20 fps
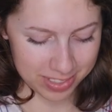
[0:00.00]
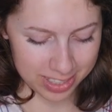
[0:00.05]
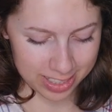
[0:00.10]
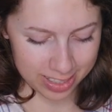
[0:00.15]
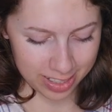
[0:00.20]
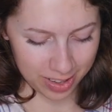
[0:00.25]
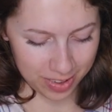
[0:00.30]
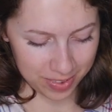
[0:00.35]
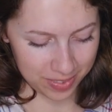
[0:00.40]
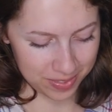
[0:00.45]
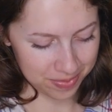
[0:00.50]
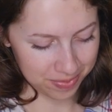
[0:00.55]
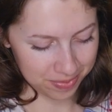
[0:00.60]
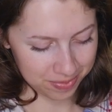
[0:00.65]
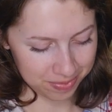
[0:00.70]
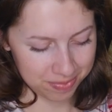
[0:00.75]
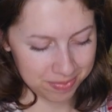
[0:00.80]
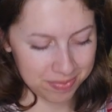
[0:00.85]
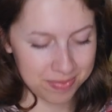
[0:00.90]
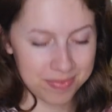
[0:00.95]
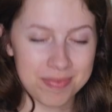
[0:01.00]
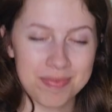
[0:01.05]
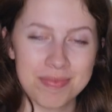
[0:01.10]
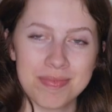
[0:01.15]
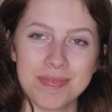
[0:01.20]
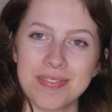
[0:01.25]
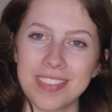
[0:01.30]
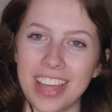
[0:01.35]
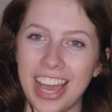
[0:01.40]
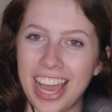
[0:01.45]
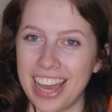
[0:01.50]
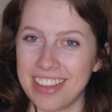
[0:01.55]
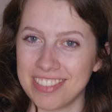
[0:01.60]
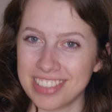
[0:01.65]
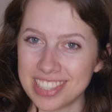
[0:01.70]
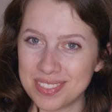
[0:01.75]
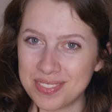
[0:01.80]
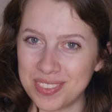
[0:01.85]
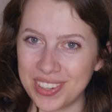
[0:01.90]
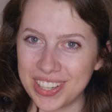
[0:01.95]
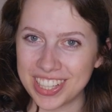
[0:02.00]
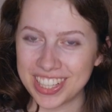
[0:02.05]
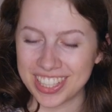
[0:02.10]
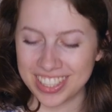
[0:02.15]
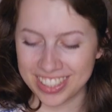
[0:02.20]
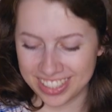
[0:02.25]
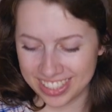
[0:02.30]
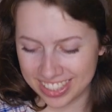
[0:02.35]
So I have this book.